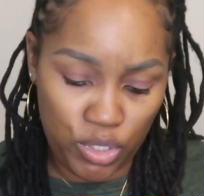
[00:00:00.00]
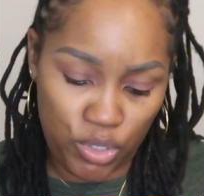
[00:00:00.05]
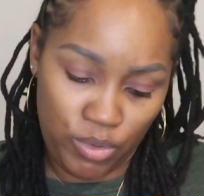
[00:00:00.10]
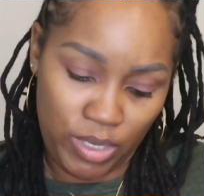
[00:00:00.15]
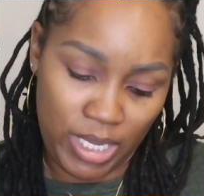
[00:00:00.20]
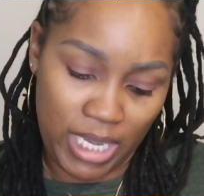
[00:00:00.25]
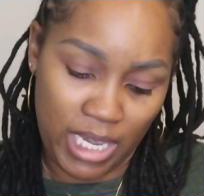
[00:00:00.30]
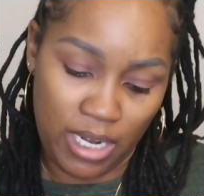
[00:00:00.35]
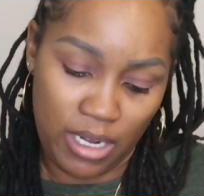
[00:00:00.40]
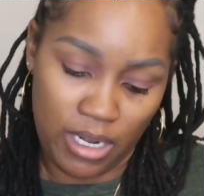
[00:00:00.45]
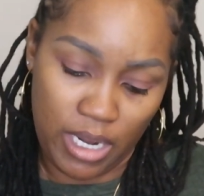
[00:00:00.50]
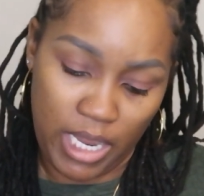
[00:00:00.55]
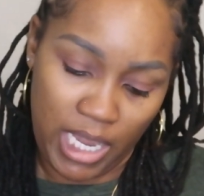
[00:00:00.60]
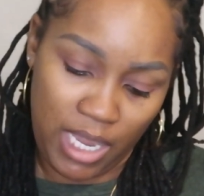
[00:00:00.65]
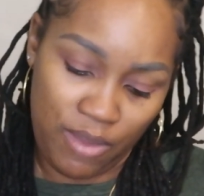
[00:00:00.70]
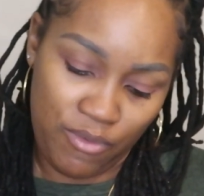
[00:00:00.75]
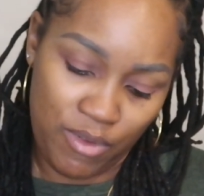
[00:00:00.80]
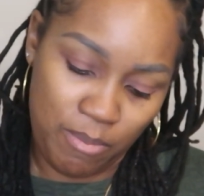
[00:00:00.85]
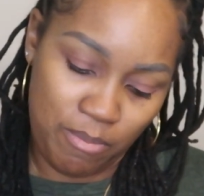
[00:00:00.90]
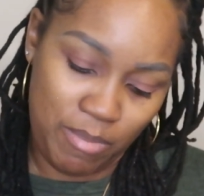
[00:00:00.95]
You get
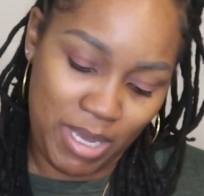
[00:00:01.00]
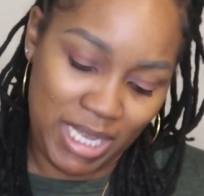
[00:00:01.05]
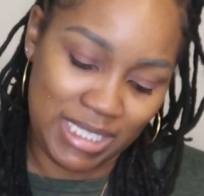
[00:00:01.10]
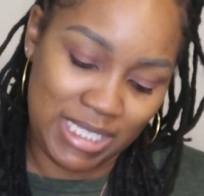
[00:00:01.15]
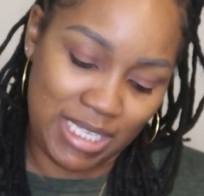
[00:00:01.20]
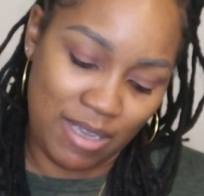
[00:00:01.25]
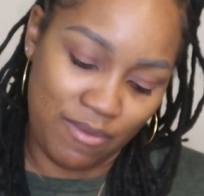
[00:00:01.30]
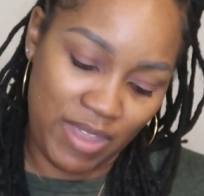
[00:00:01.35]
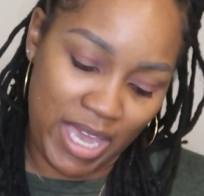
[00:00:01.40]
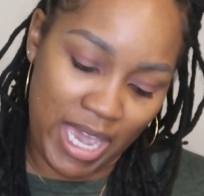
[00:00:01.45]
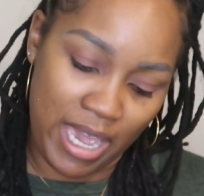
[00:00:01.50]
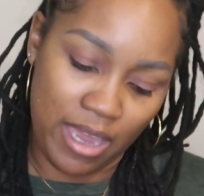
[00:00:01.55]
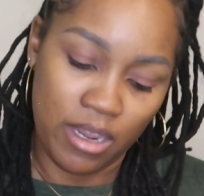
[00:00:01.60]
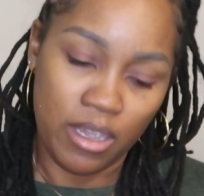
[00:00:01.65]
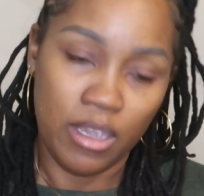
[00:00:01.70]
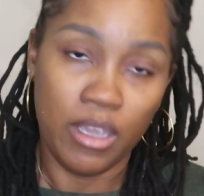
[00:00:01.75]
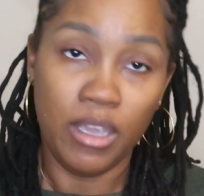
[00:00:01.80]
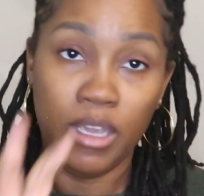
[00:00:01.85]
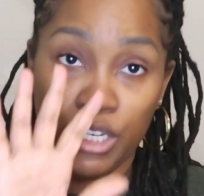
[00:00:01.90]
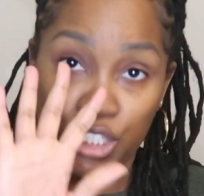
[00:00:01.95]
even bits of that
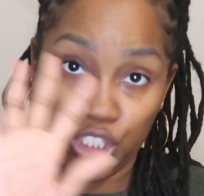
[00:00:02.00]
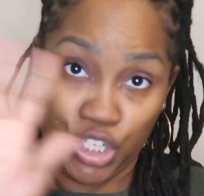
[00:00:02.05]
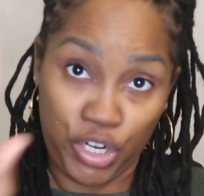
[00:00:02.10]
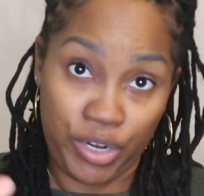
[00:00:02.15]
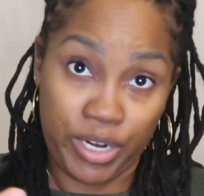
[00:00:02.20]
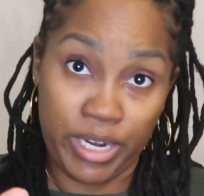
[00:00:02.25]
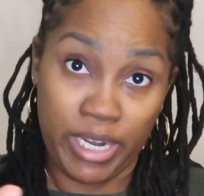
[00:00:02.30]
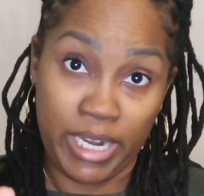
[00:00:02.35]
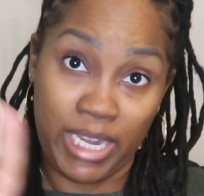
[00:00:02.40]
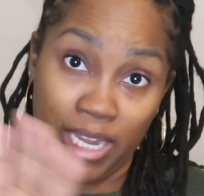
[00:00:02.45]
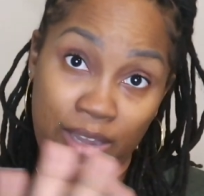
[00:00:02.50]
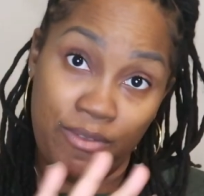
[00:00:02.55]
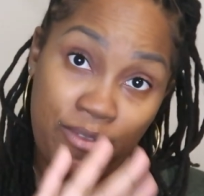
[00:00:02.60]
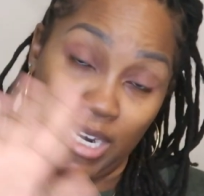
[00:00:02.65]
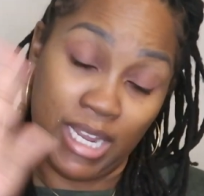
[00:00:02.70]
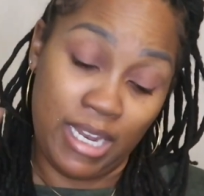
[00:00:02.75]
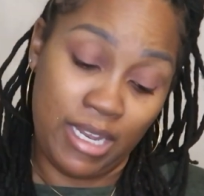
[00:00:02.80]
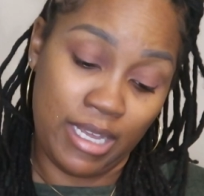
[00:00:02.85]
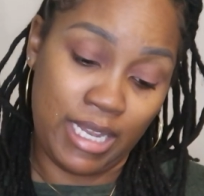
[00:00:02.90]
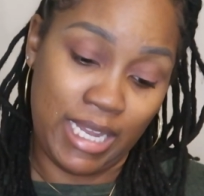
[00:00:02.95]
sugar cookie and
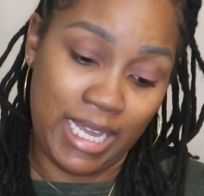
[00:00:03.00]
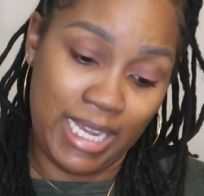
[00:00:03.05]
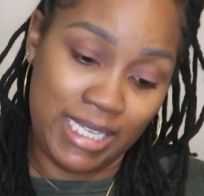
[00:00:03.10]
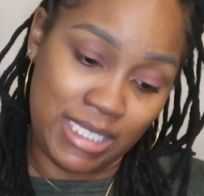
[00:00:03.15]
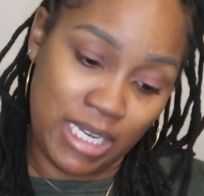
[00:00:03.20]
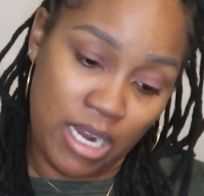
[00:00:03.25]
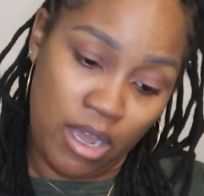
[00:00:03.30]
vanilla glaze,